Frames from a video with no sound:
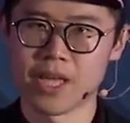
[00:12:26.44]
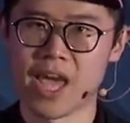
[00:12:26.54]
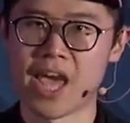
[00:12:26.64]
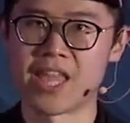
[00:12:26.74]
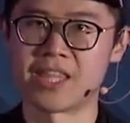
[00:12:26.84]

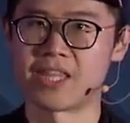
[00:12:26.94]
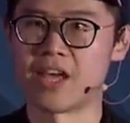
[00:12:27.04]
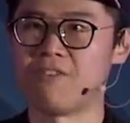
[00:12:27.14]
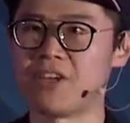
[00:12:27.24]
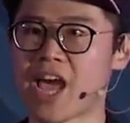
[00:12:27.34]
and
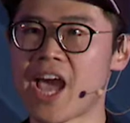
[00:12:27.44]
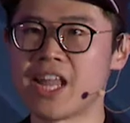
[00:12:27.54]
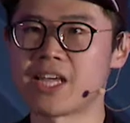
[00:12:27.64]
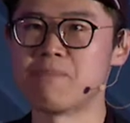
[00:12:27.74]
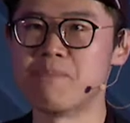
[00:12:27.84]

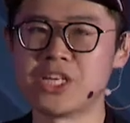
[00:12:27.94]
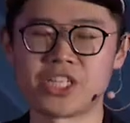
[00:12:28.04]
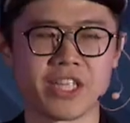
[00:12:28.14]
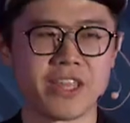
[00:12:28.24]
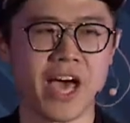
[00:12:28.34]
Vitalik
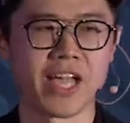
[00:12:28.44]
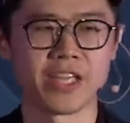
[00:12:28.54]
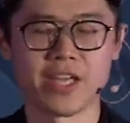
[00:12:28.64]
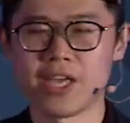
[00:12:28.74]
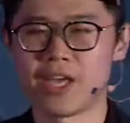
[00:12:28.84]
mentioned that
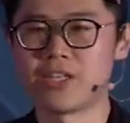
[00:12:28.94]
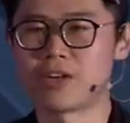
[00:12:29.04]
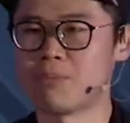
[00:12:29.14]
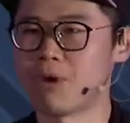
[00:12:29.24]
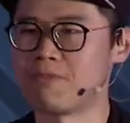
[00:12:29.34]
in
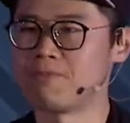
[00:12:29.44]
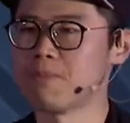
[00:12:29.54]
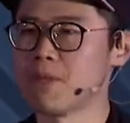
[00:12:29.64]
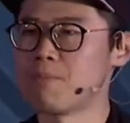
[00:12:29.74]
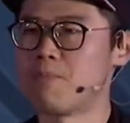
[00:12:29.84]
terms of
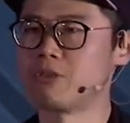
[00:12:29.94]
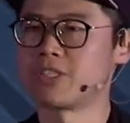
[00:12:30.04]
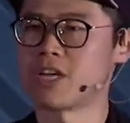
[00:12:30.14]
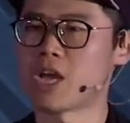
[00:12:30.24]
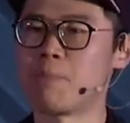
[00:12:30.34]
both
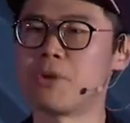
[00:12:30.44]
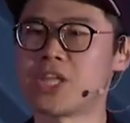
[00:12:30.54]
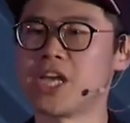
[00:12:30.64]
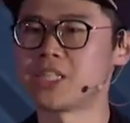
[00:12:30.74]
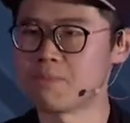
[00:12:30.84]
the
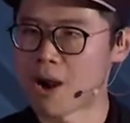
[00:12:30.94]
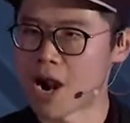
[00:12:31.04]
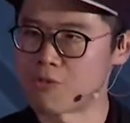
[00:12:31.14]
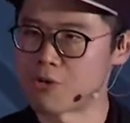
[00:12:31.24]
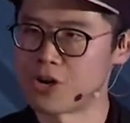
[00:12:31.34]
computation
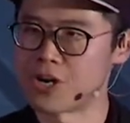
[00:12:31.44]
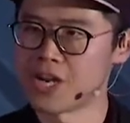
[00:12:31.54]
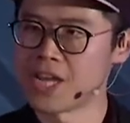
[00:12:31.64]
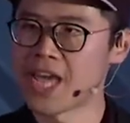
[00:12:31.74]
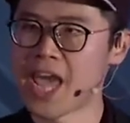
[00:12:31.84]
power
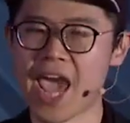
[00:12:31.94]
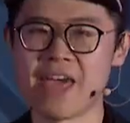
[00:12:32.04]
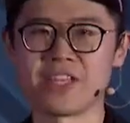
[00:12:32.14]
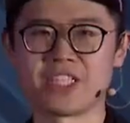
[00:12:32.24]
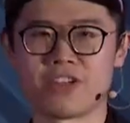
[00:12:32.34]

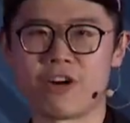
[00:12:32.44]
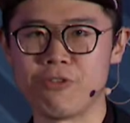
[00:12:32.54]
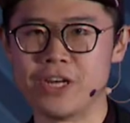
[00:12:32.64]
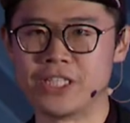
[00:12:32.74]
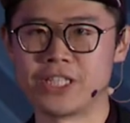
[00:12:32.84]
and the
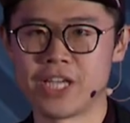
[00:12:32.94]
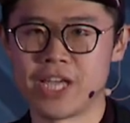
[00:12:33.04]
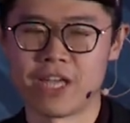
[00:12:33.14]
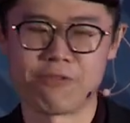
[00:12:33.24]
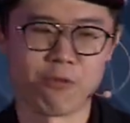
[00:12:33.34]
storage,
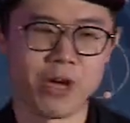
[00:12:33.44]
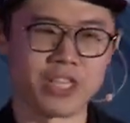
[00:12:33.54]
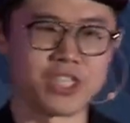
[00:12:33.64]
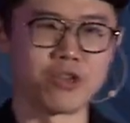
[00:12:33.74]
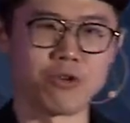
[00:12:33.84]
if we
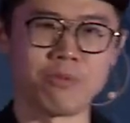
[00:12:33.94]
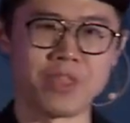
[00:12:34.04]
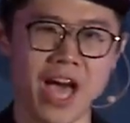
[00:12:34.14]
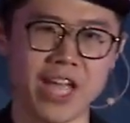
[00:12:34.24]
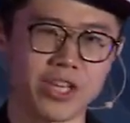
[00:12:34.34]
assume
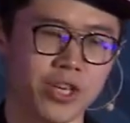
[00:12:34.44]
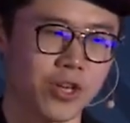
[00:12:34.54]
that,